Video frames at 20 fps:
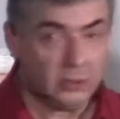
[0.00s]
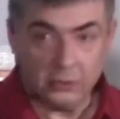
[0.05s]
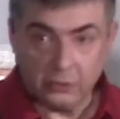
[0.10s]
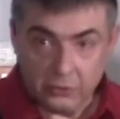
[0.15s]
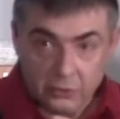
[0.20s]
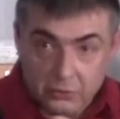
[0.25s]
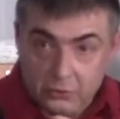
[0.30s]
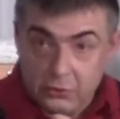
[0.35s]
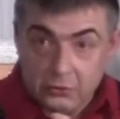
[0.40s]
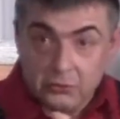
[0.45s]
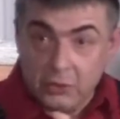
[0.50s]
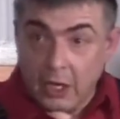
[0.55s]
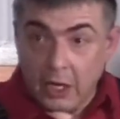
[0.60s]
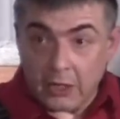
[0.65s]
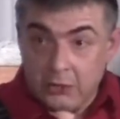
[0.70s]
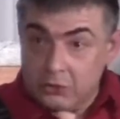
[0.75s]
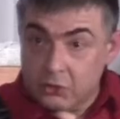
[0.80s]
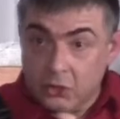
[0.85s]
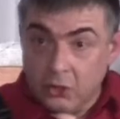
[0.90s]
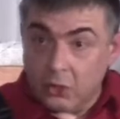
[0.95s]
you do
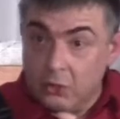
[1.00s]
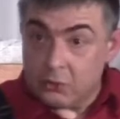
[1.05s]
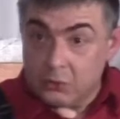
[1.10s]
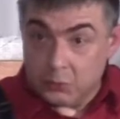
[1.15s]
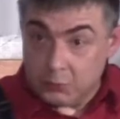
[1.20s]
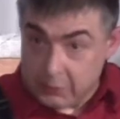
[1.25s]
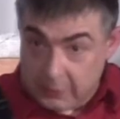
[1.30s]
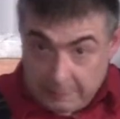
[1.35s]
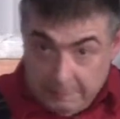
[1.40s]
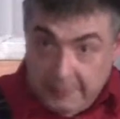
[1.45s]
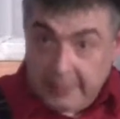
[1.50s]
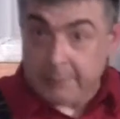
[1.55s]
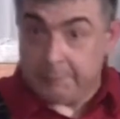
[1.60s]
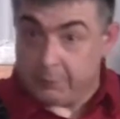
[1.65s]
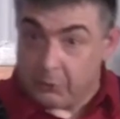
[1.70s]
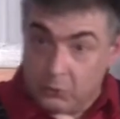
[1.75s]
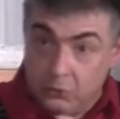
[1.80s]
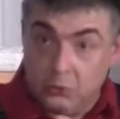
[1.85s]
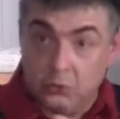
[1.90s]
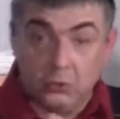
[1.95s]
not go to the
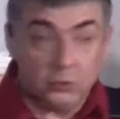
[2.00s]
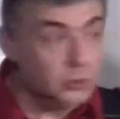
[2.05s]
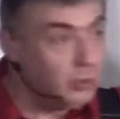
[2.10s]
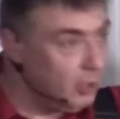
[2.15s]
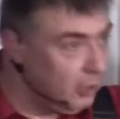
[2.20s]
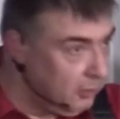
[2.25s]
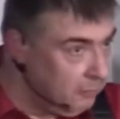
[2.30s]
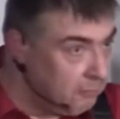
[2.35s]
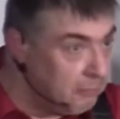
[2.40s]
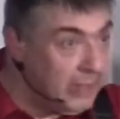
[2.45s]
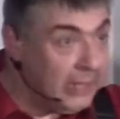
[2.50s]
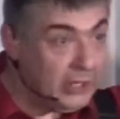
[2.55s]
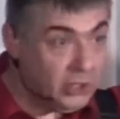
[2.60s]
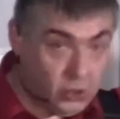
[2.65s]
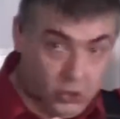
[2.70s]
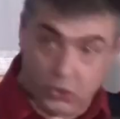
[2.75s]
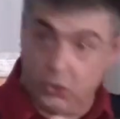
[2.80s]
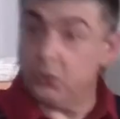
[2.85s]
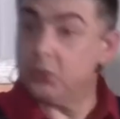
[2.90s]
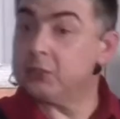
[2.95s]
people who make
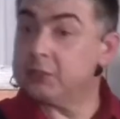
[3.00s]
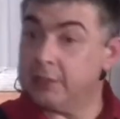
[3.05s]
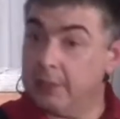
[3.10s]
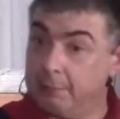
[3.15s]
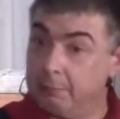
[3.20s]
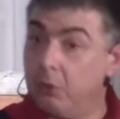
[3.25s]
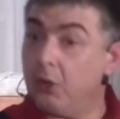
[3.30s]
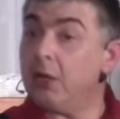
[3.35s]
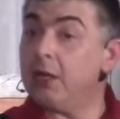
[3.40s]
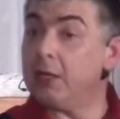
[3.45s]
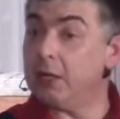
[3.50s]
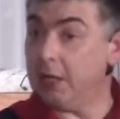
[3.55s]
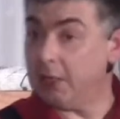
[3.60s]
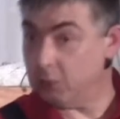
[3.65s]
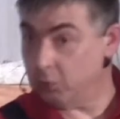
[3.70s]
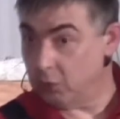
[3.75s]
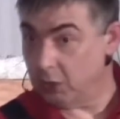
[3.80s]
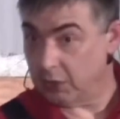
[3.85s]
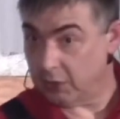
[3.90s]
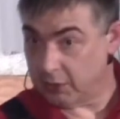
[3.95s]
sure the
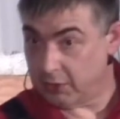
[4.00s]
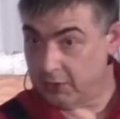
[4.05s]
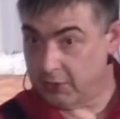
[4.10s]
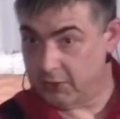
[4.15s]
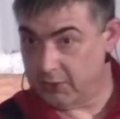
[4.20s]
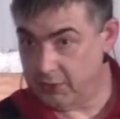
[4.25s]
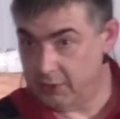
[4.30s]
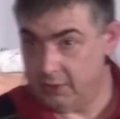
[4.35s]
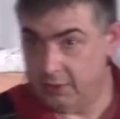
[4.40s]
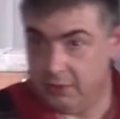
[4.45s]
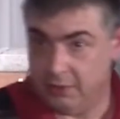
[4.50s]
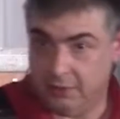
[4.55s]
boiler works.